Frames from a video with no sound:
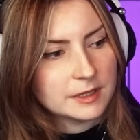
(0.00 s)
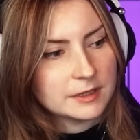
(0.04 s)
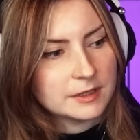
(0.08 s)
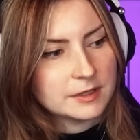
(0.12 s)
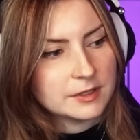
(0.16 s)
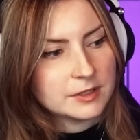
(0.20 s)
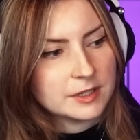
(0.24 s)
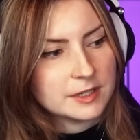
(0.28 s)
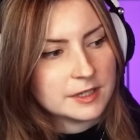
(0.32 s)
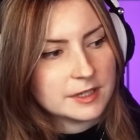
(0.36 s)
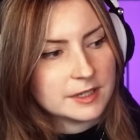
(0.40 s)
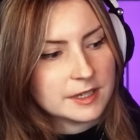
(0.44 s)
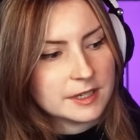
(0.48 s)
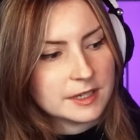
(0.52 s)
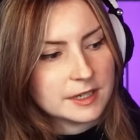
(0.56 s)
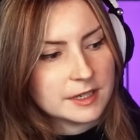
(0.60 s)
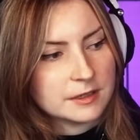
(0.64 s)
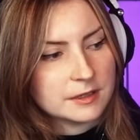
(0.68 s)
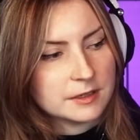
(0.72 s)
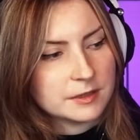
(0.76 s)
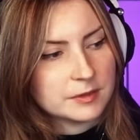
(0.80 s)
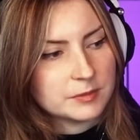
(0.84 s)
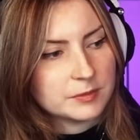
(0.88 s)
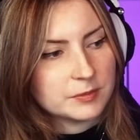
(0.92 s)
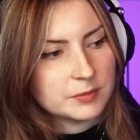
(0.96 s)
She's like,
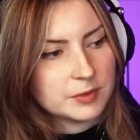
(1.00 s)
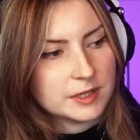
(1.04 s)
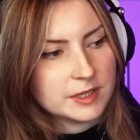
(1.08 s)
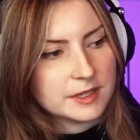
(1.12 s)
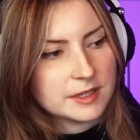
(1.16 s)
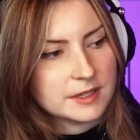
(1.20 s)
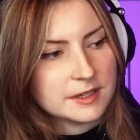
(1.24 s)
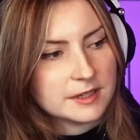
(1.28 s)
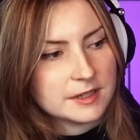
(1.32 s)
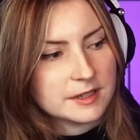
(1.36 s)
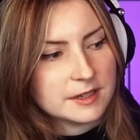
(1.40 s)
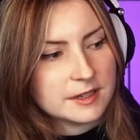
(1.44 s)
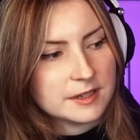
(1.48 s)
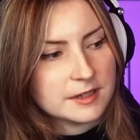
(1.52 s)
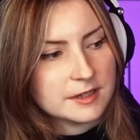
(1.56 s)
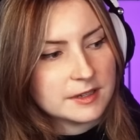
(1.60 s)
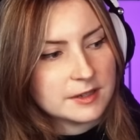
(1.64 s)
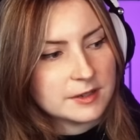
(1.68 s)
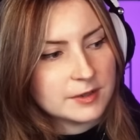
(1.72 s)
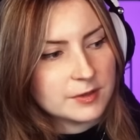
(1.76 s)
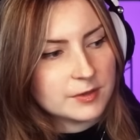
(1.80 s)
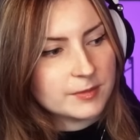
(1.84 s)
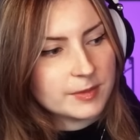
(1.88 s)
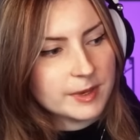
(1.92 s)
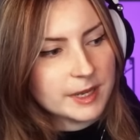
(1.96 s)
your breath stinks
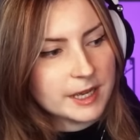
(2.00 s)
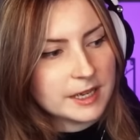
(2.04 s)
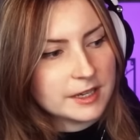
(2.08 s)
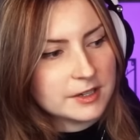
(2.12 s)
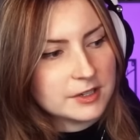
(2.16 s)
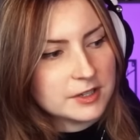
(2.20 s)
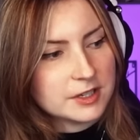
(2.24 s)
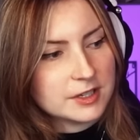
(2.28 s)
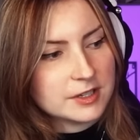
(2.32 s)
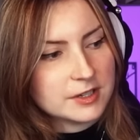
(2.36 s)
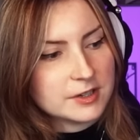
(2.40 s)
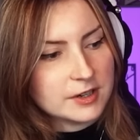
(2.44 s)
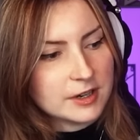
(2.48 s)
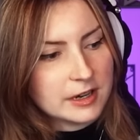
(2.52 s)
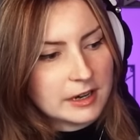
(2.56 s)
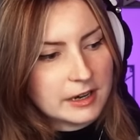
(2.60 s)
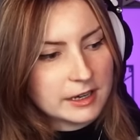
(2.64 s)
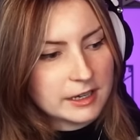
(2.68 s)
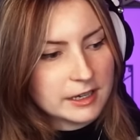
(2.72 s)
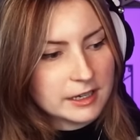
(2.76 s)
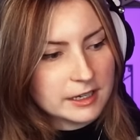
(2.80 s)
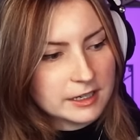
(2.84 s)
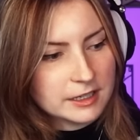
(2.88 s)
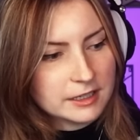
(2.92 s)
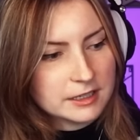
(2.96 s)
so bad. She's
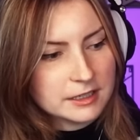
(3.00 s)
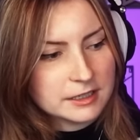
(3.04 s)
crying.